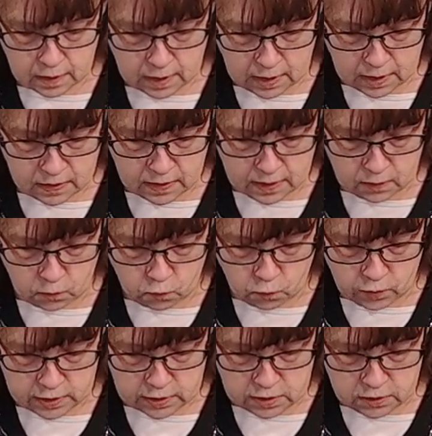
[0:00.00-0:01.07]
And then
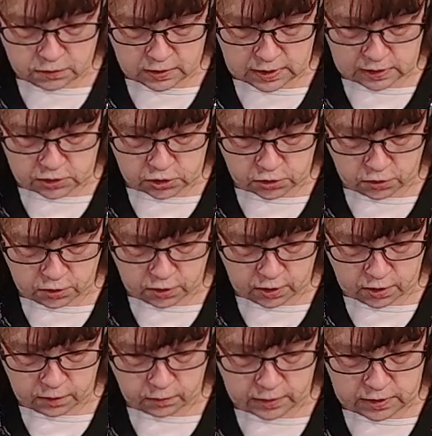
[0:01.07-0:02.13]
when you get
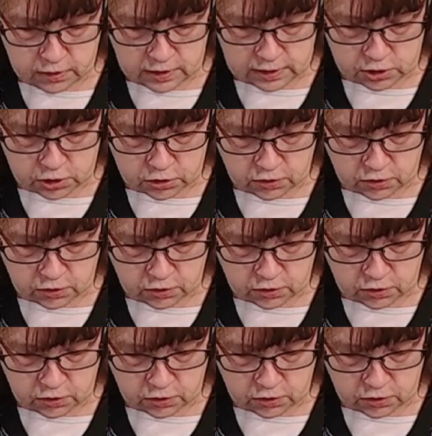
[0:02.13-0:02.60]
your when you get your